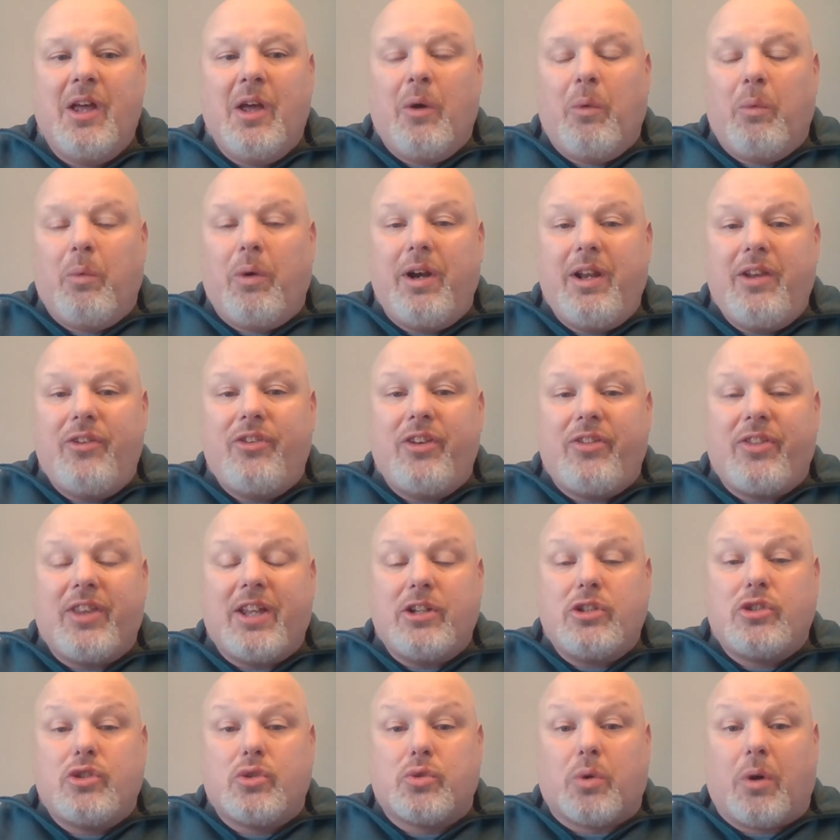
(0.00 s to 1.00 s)
What is it
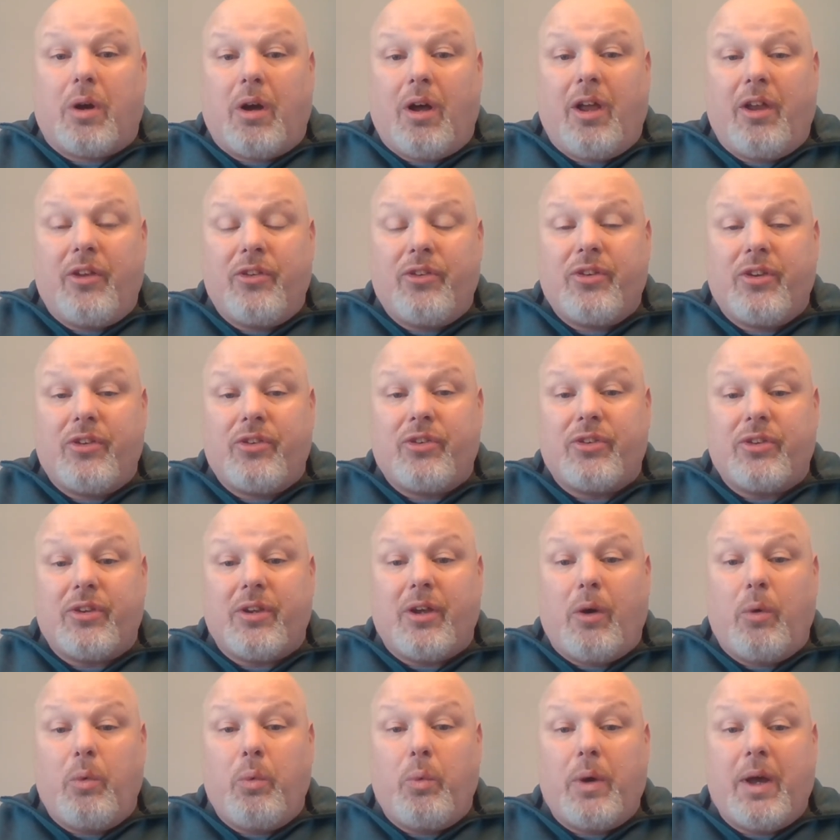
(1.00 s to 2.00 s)
that draws us
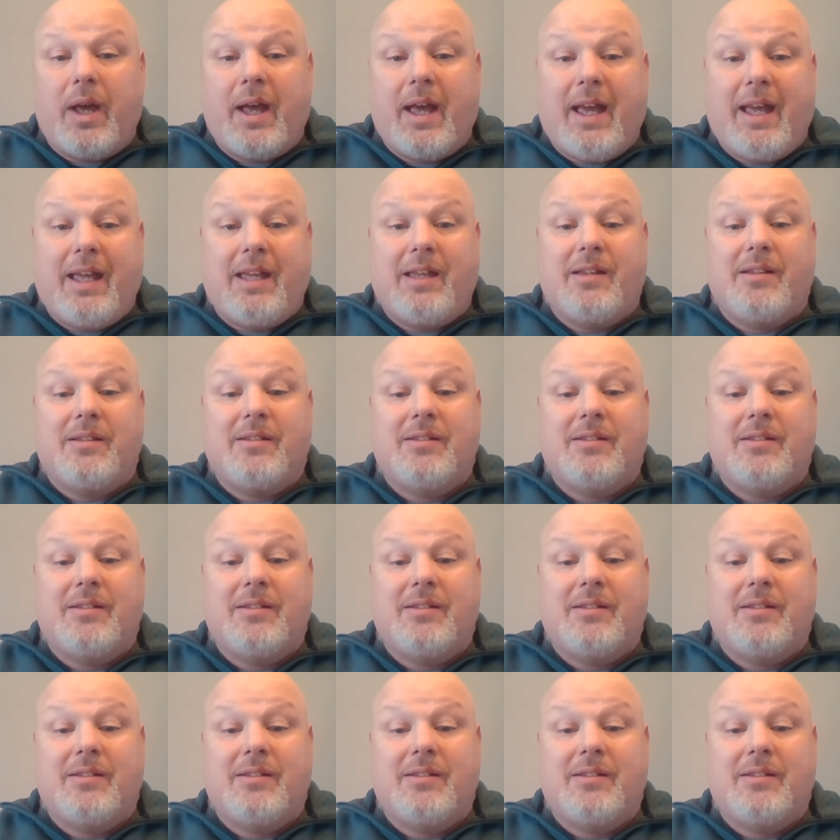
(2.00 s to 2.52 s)
away?